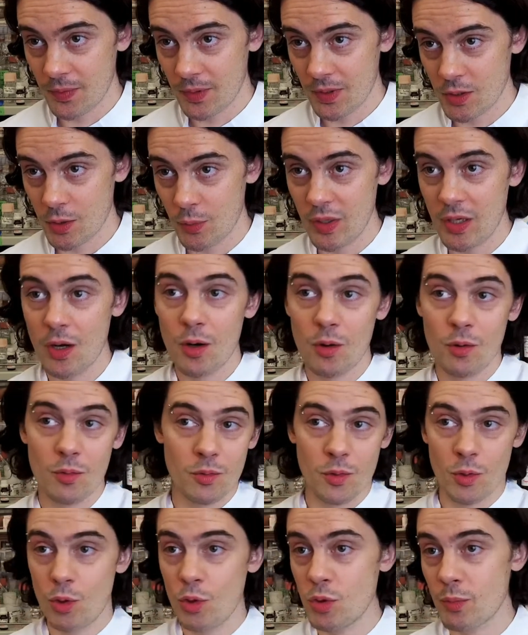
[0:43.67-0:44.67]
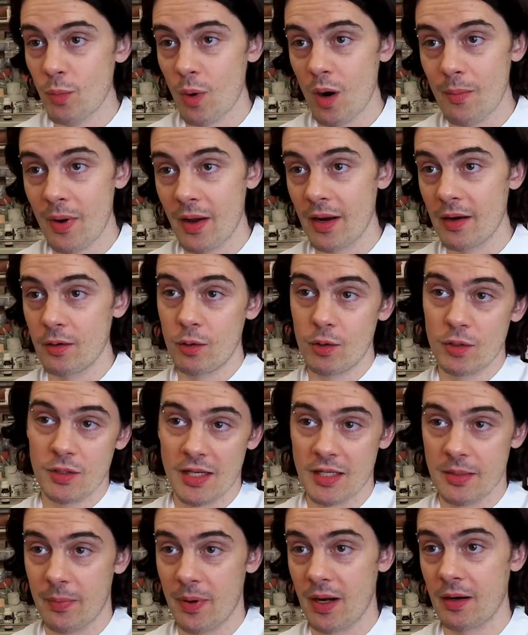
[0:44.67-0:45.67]
So we know who's more abundant, who's
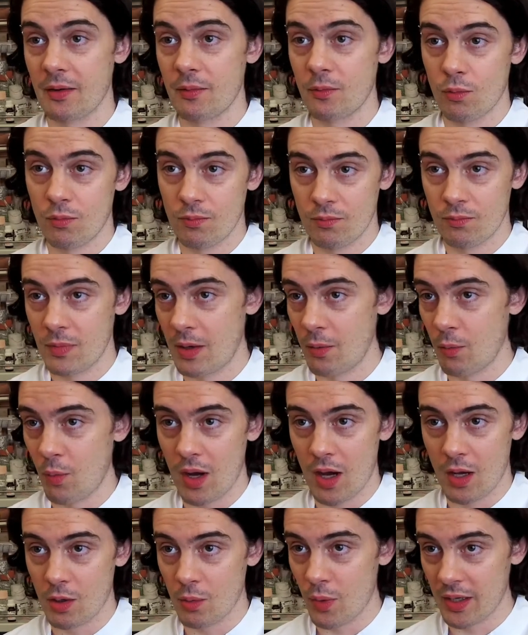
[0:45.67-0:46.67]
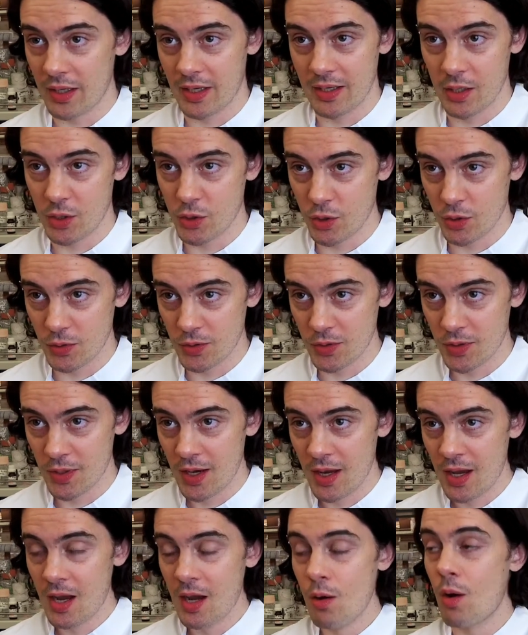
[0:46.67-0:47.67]
less abundant, and under what conditions.
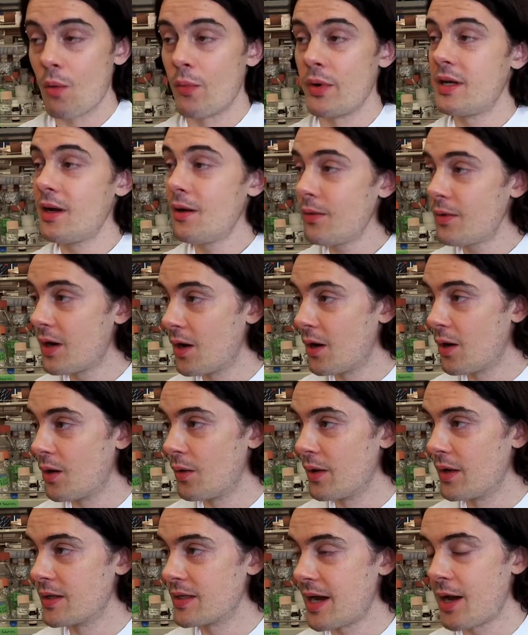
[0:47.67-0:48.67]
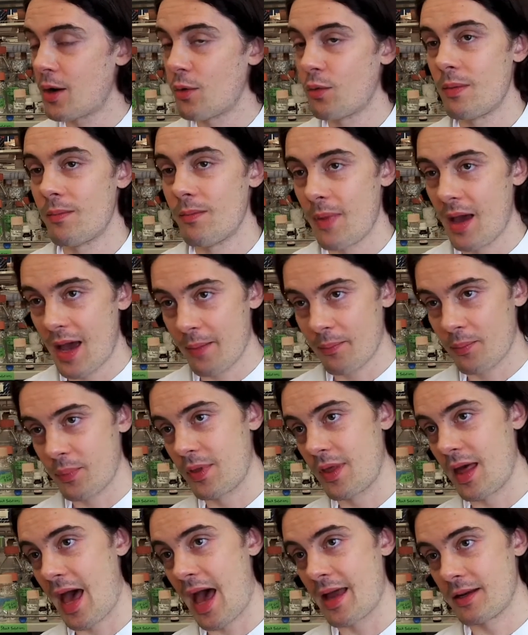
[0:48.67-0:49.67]
What we don't know is how do we map
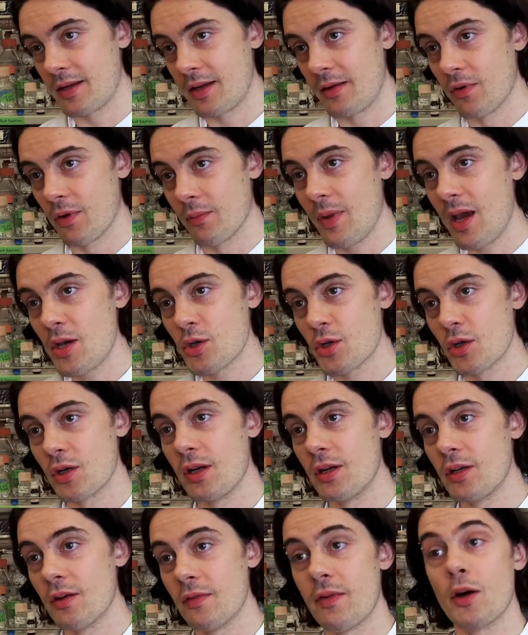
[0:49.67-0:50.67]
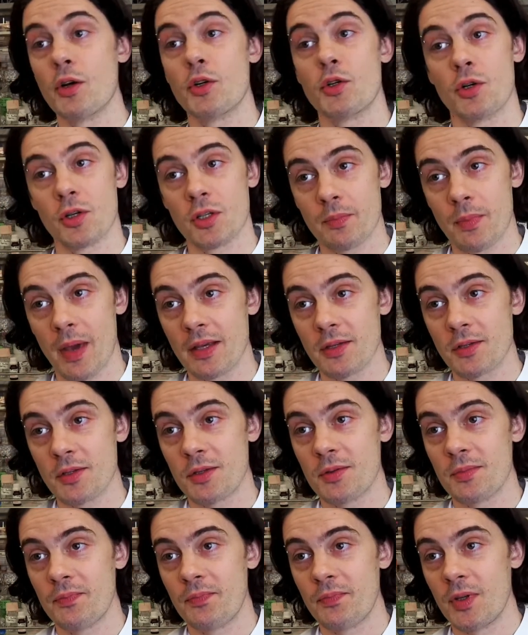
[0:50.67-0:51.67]
that information into functional
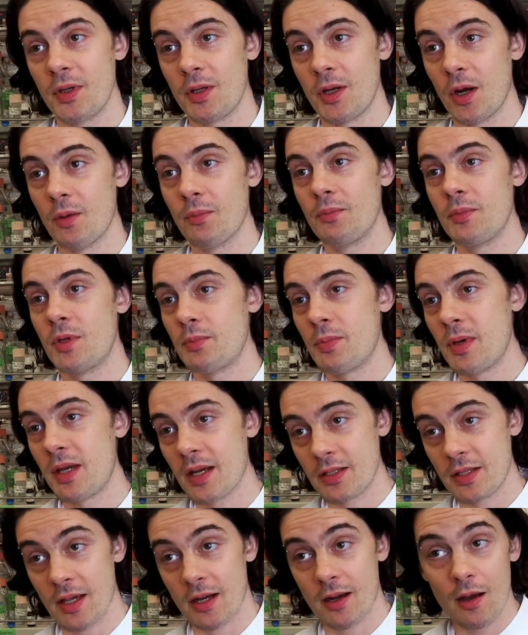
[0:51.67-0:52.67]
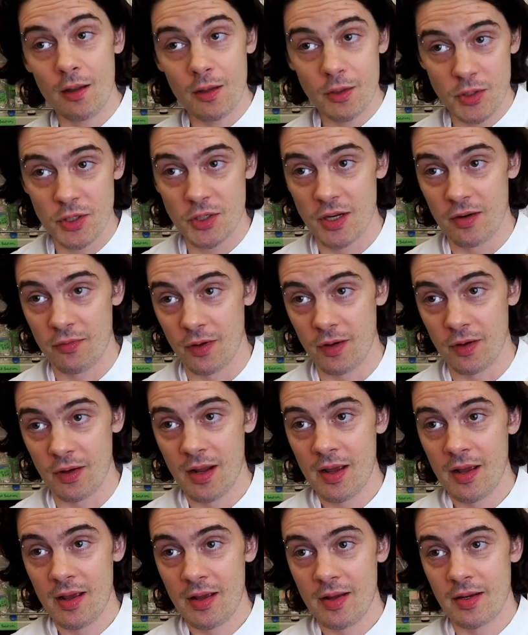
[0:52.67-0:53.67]
space? Just because the ecology is different,
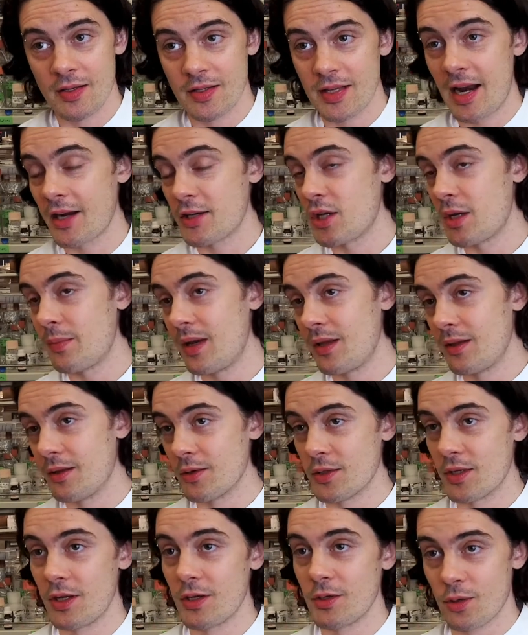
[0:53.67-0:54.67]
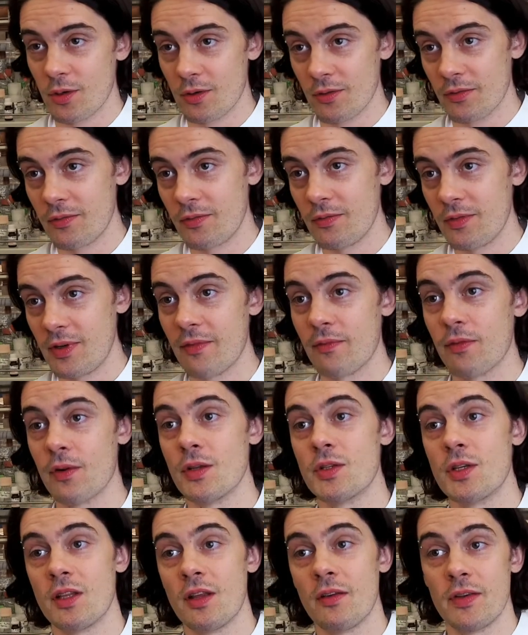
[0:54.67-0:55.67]
does that actually mean there's any sort of
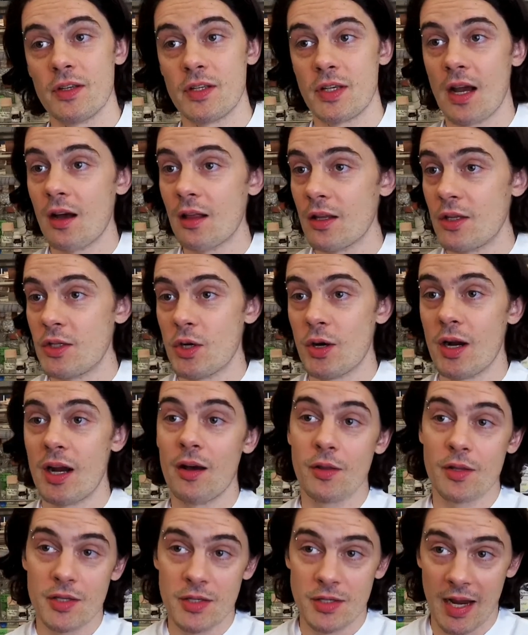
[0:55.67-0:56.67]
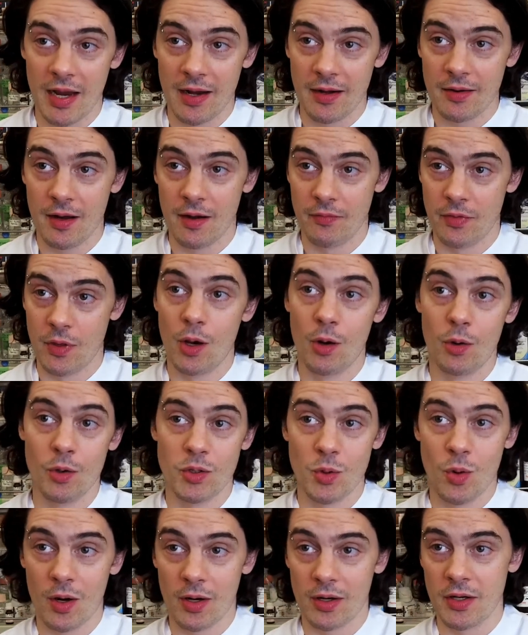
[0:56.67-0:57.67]
difference in the physiology or health state of the
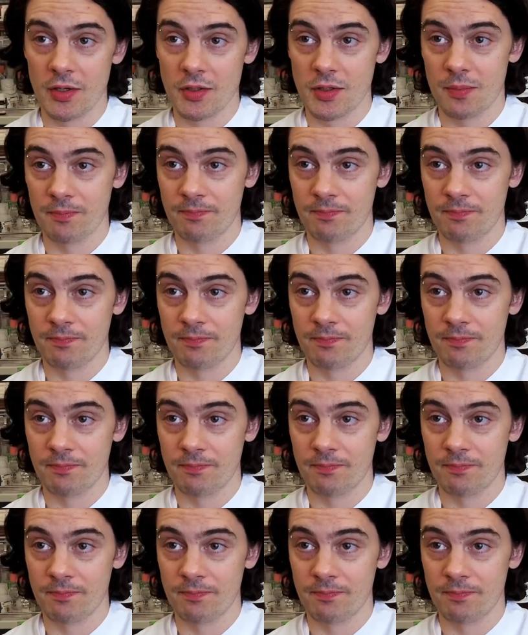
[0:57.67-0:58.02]
host organism?